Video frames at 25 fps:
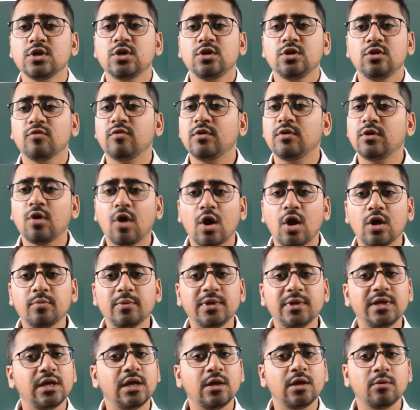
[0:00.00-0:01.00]
you will not
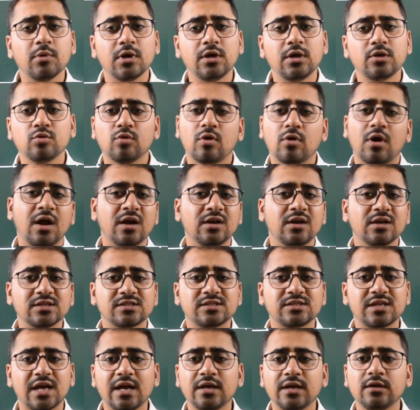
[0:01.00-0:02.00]
be able to
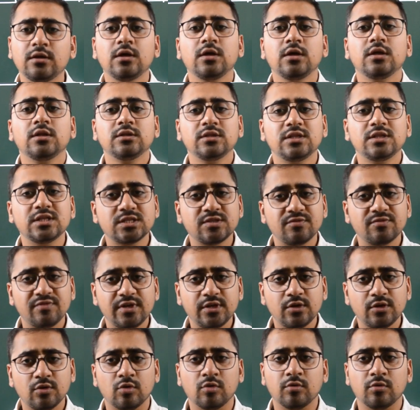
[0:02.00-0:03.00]
understand this
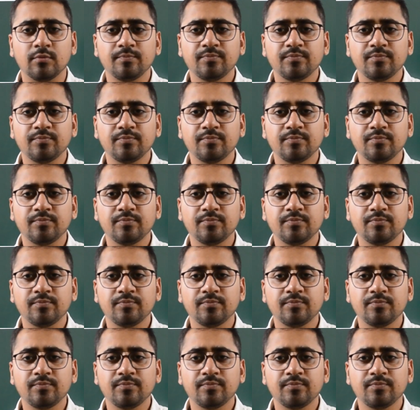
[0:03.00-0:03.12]
video.